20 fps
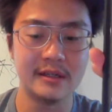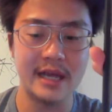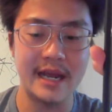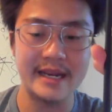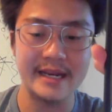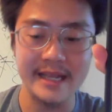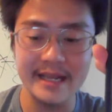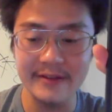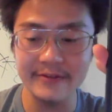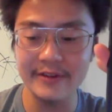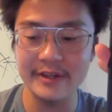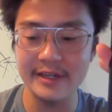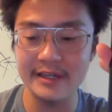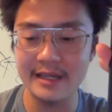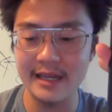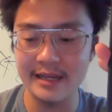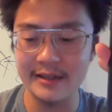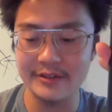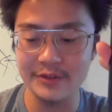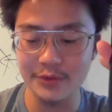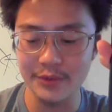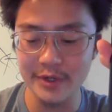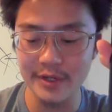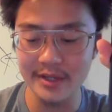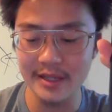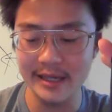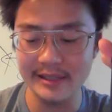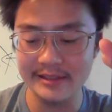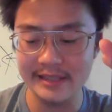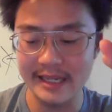and even and to
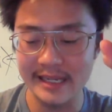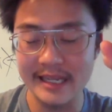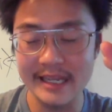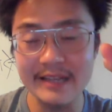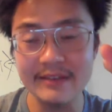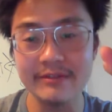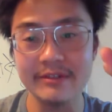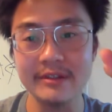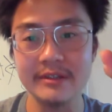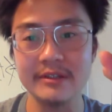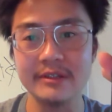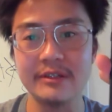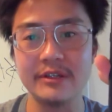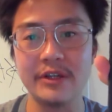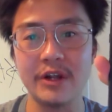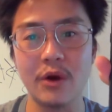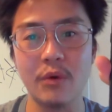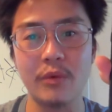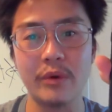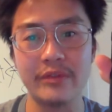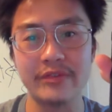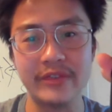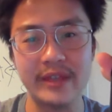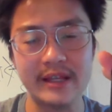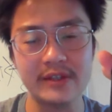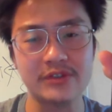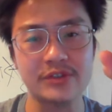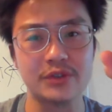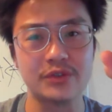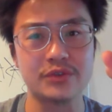realize that even you know when
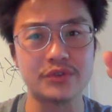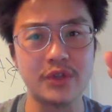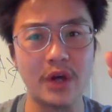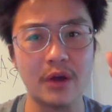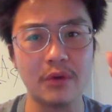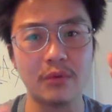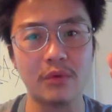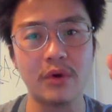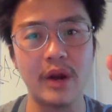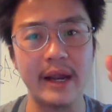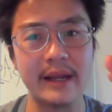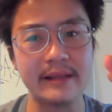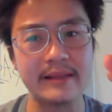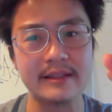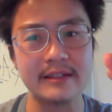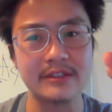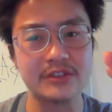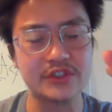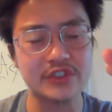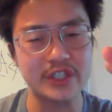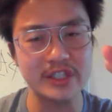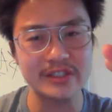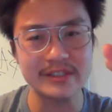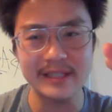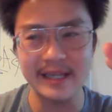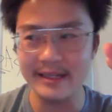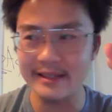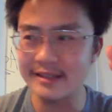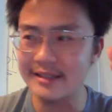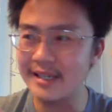things are done right, there's just
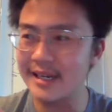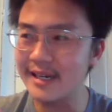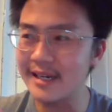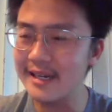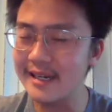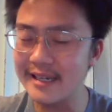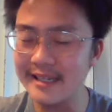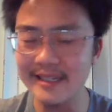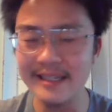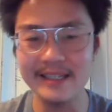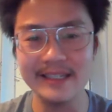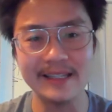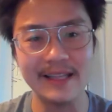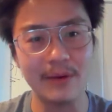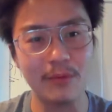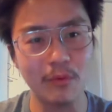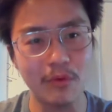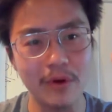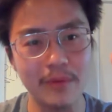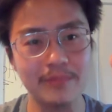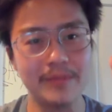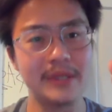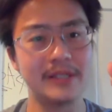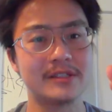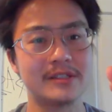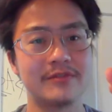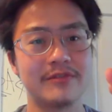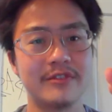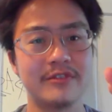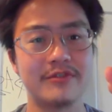that tiny that one
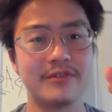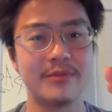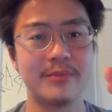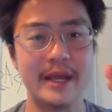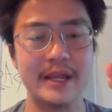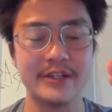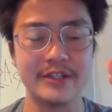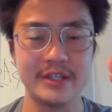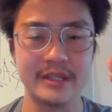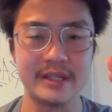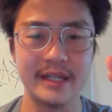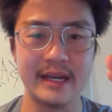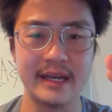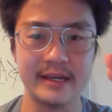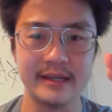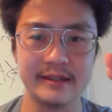piece of information that